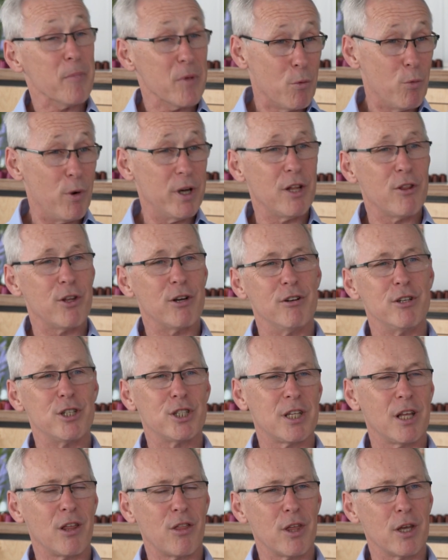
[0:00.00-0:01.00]
One other
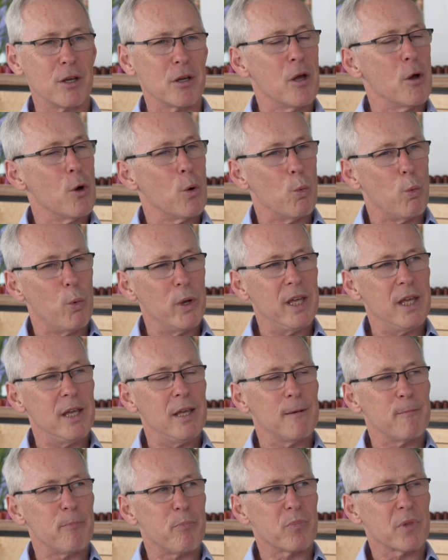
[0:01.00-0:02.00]
interesting thing,
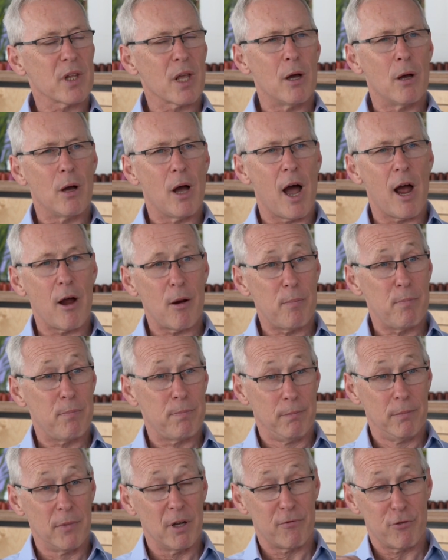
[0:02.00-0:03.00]

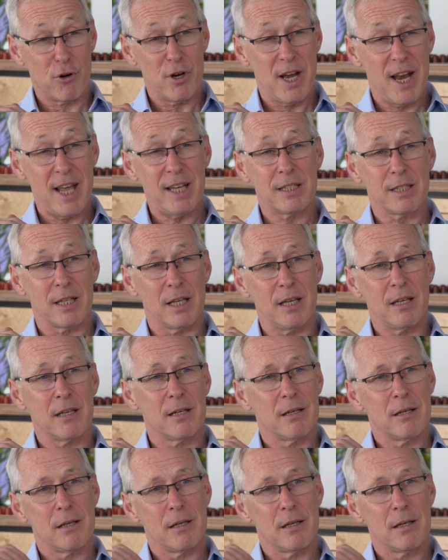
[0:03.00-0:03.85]
for Nestle,